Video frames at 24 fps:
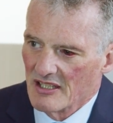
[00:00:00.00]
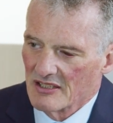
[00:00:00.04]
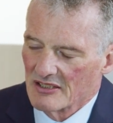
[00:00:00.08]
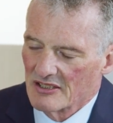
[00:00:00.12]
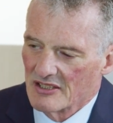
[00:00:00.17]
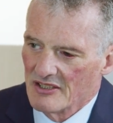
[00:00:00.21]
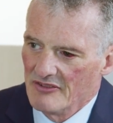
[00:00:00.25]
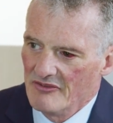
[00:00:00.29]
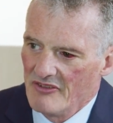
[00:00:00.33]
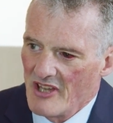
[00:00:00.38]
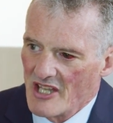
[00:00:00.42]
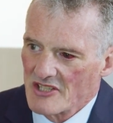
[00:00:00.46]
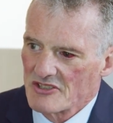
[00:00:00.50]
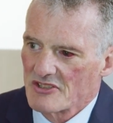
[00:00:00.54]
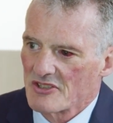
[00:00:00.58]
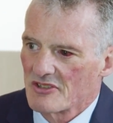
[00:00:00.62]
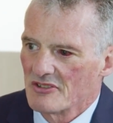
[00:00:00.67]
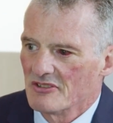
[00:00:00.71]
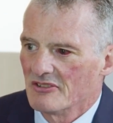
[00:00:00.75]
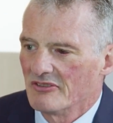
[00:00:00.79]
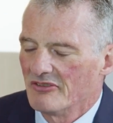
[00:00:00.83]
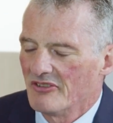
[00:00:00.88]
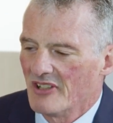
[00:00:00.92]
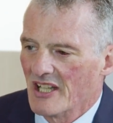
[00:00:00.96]

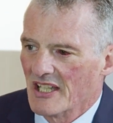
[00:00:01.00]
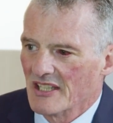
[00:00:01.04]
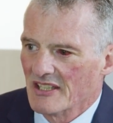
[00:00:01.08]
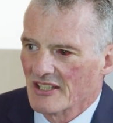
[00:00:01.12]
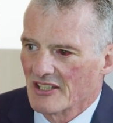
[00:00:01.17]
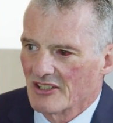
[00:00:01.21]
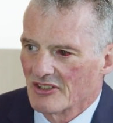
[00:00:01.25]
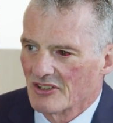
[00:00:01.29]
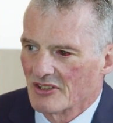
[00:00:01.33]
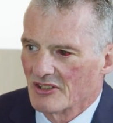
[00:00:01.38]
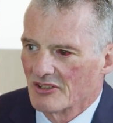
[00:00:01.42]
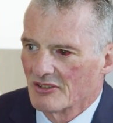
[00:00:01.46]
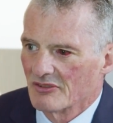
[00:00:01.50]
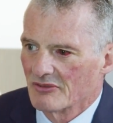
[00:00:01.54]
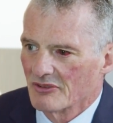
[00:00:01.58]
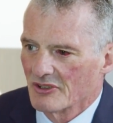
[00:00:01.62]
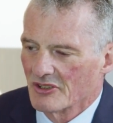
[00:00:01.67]
conventional findings for